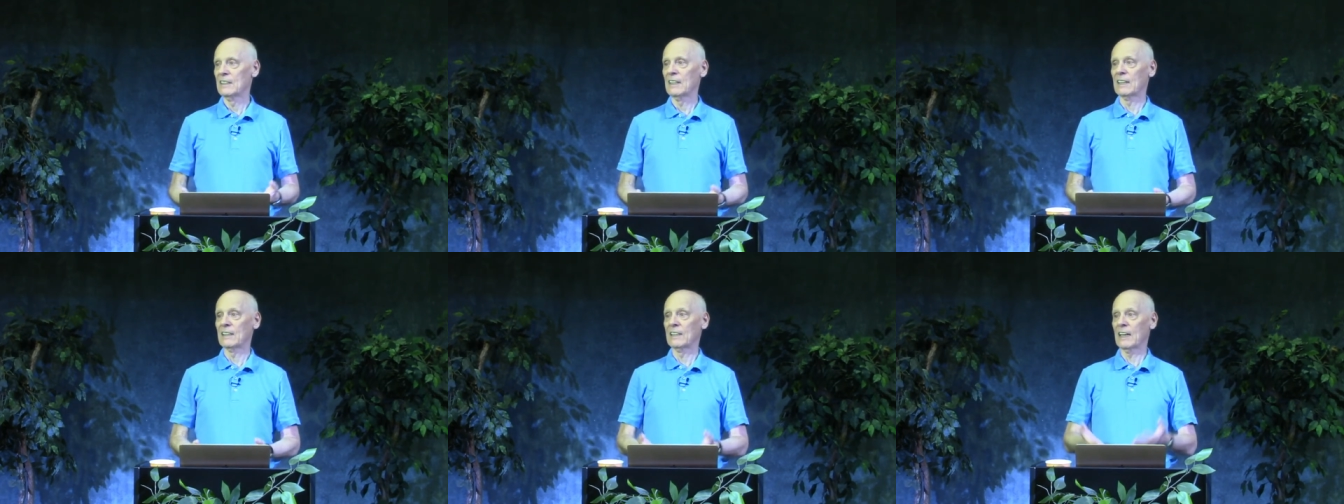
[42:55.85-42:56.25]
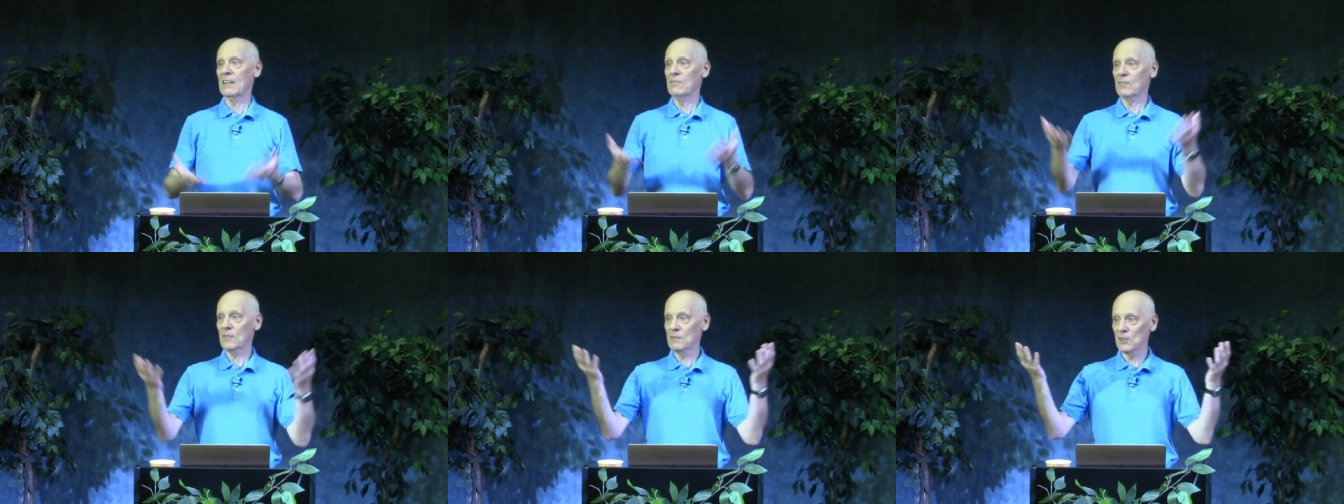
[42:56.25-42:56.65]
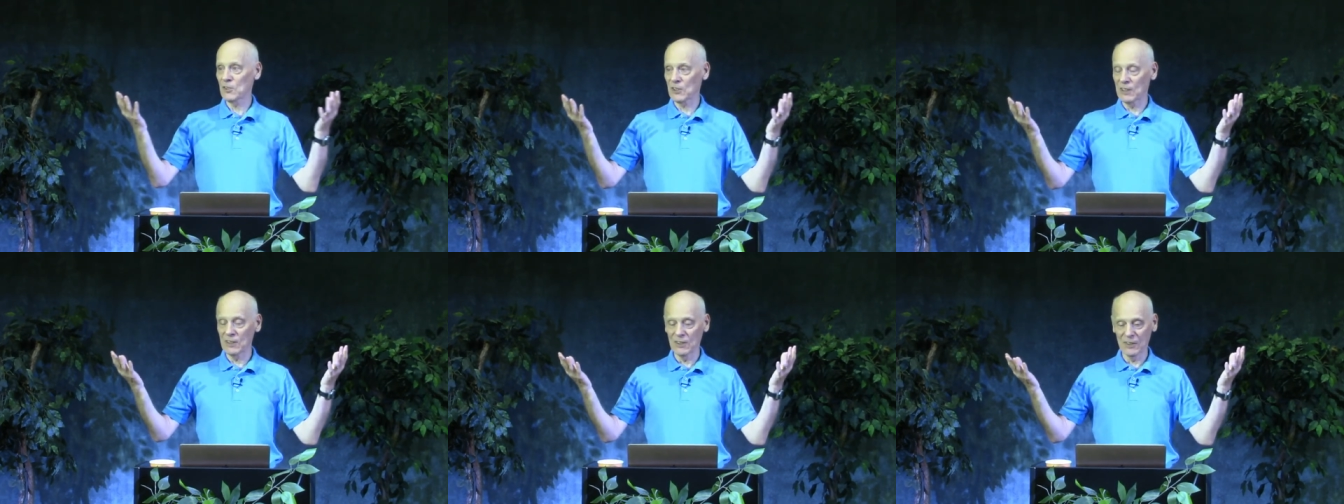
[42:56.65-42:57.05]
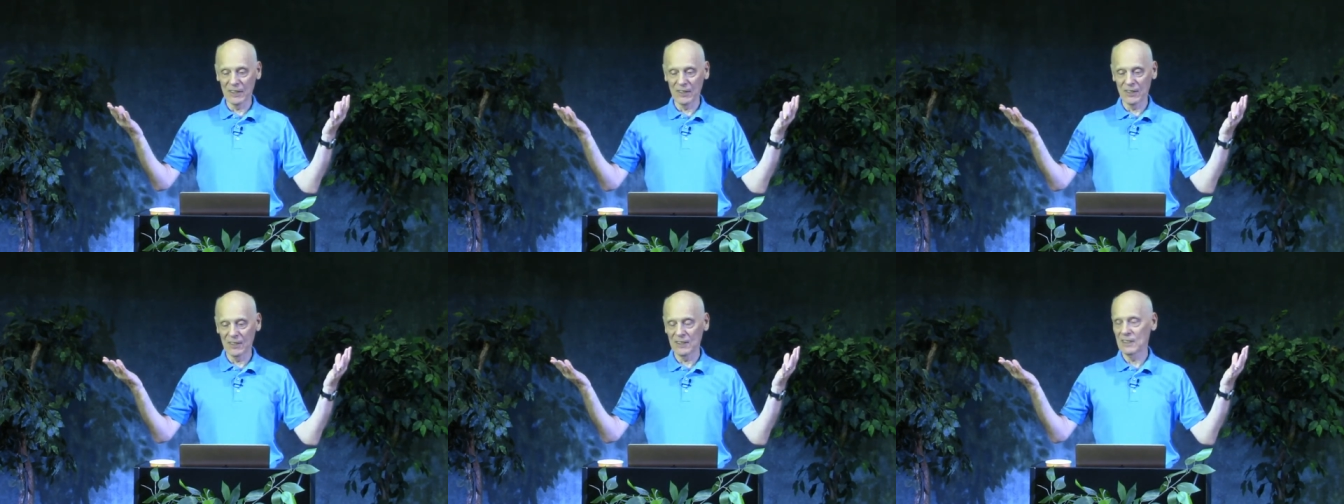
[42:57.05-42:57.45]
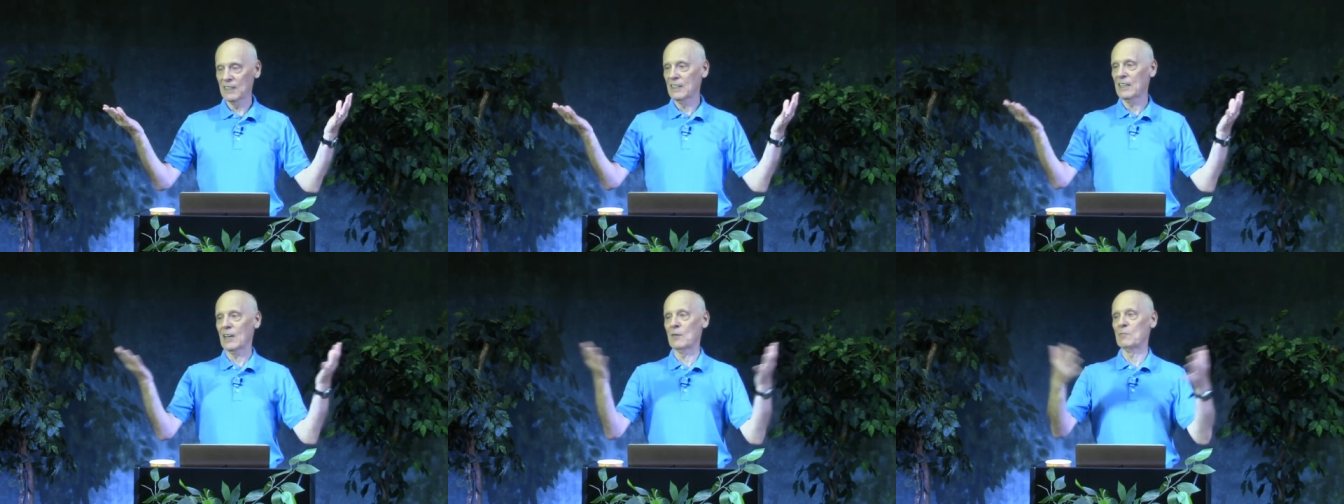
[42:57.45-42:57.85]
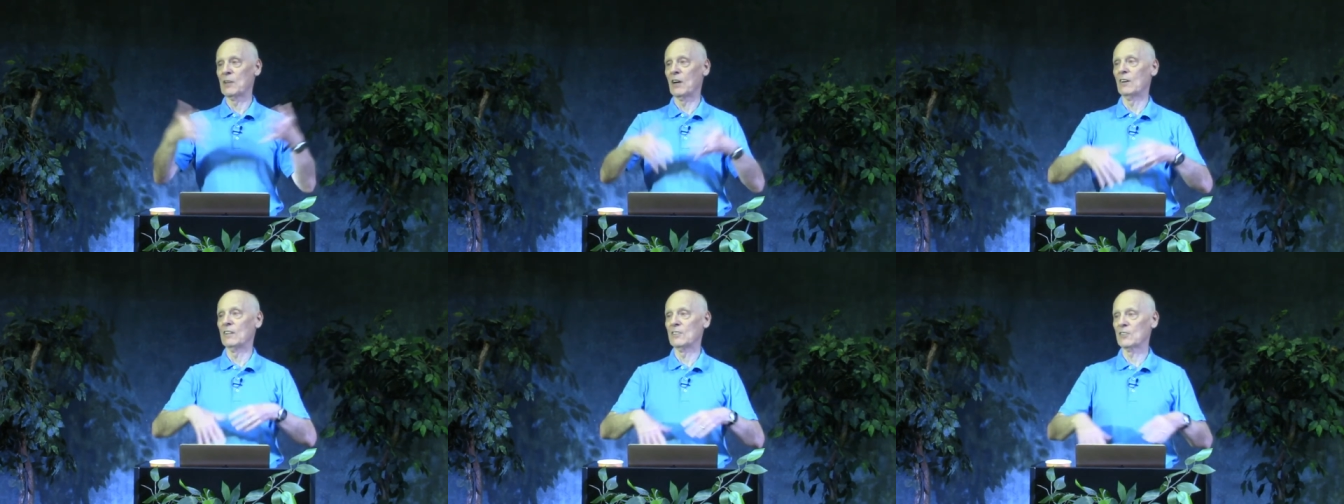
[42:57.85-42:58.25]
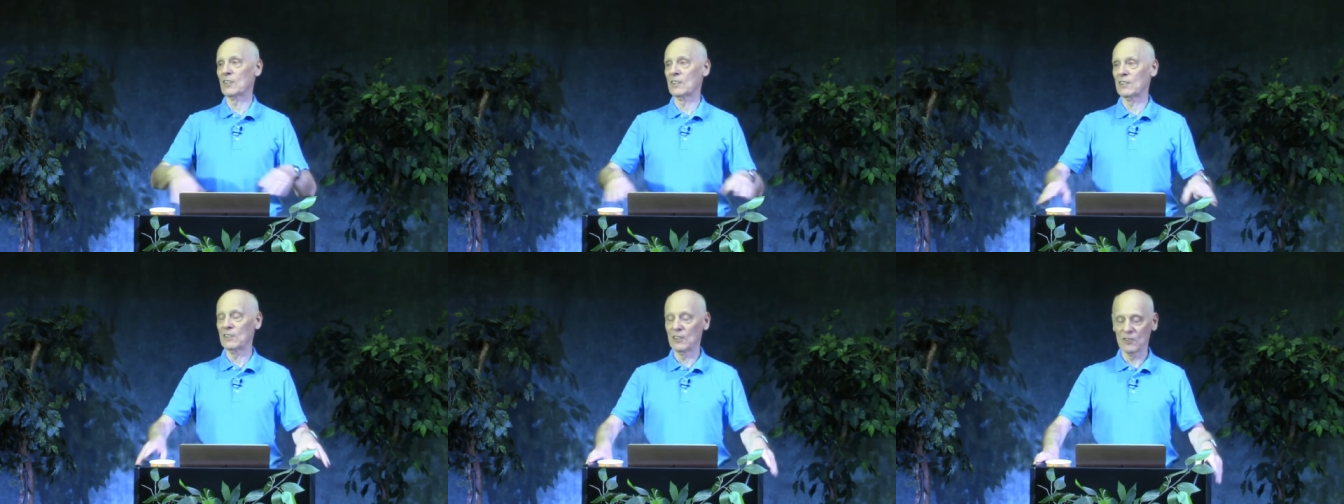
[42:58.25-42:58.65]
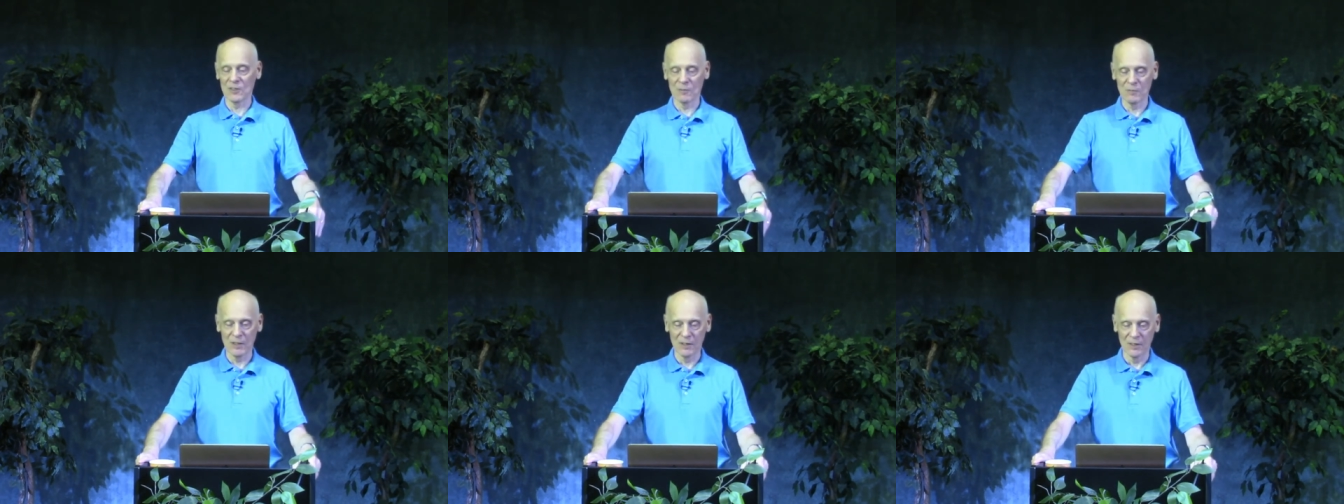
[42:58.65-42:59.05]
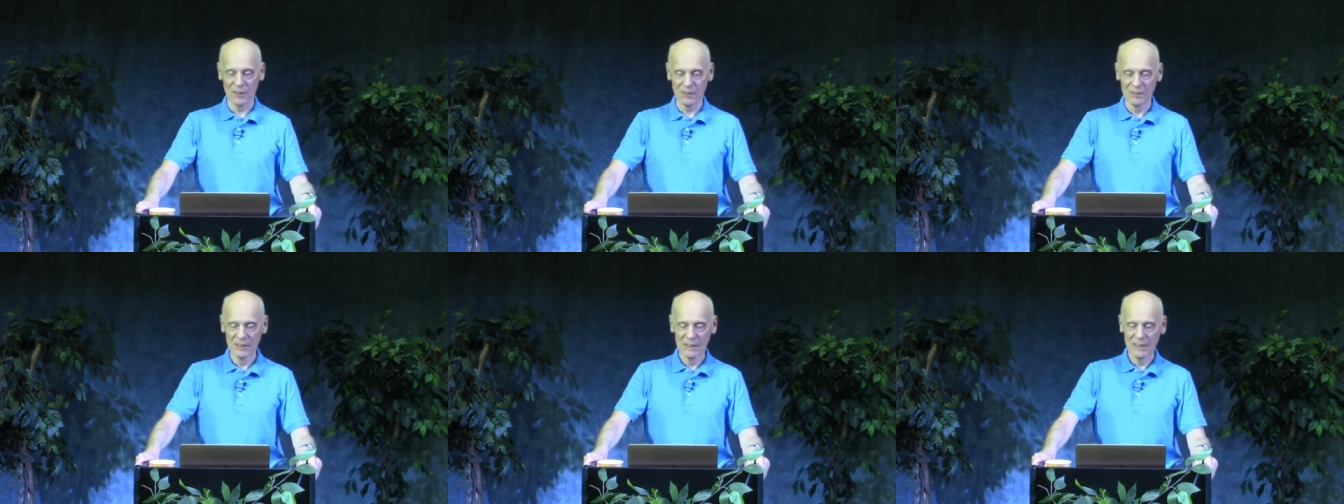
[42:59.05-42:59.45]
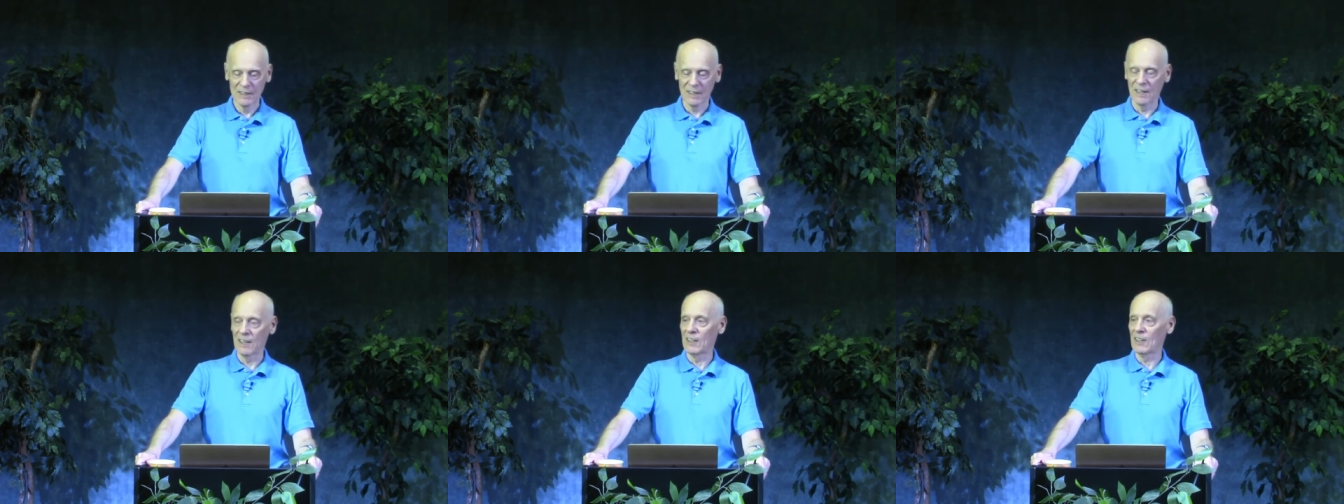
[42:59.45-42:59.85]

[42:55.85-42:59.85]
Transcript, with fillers: It came from a singularity, apparently it's going to disappear uh,